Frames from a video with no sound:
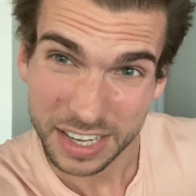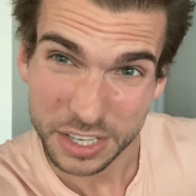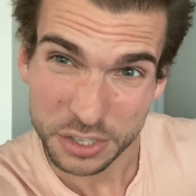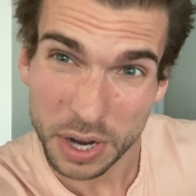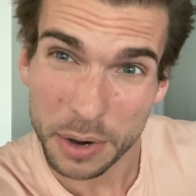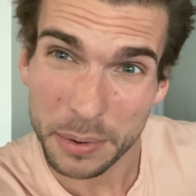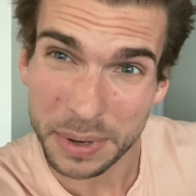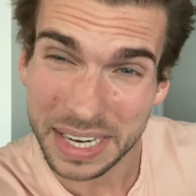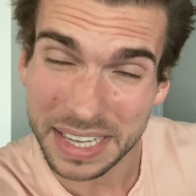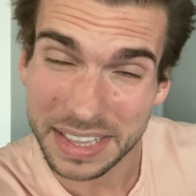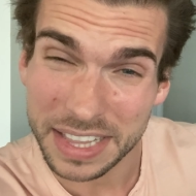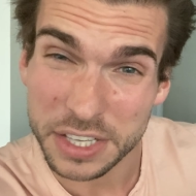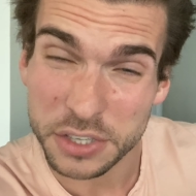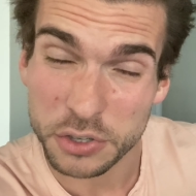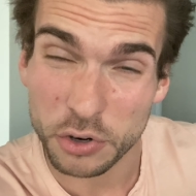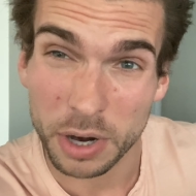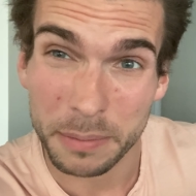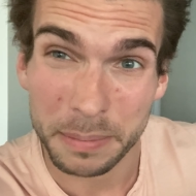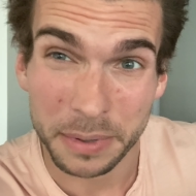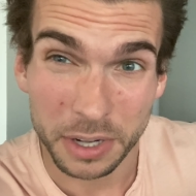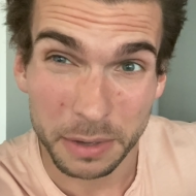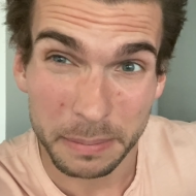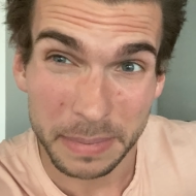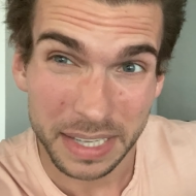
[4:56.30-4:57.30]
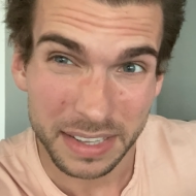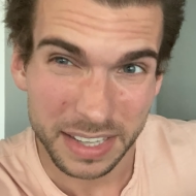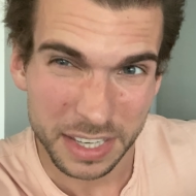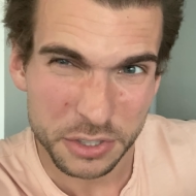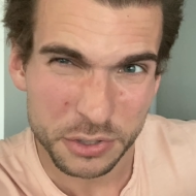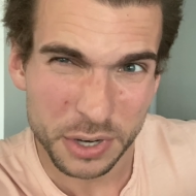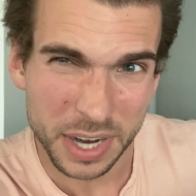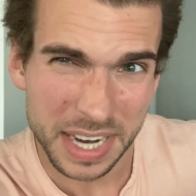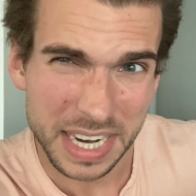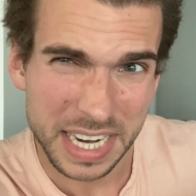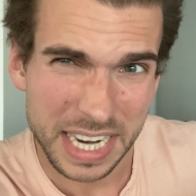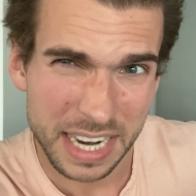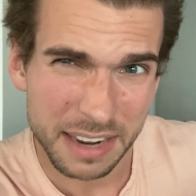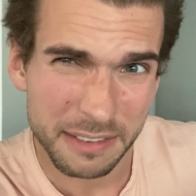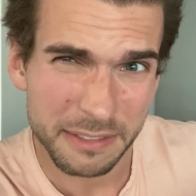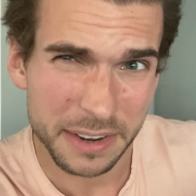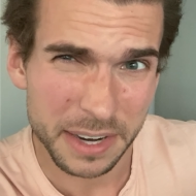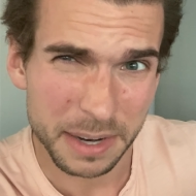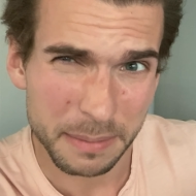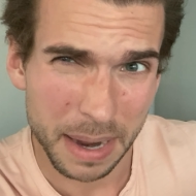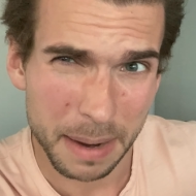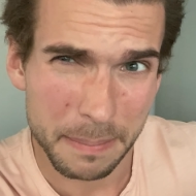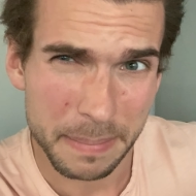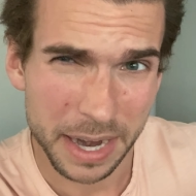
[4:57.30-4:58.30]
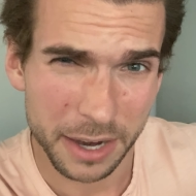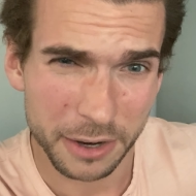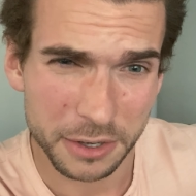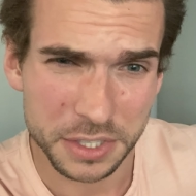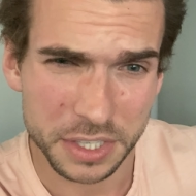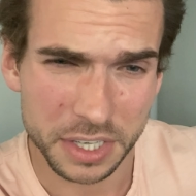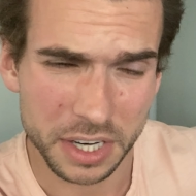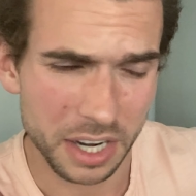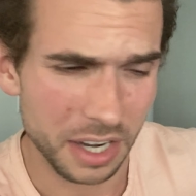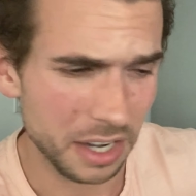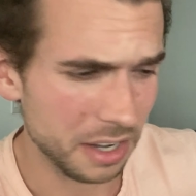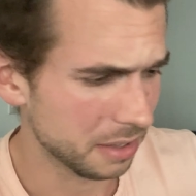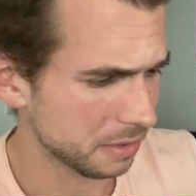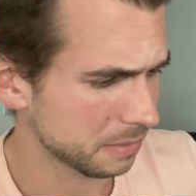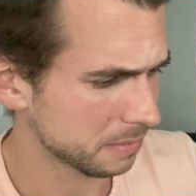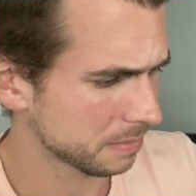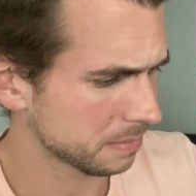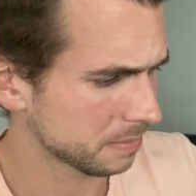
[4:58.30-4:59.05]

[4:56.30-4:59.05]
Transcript: So I wanna get that score up a little bit. Let's try giving my parents a call.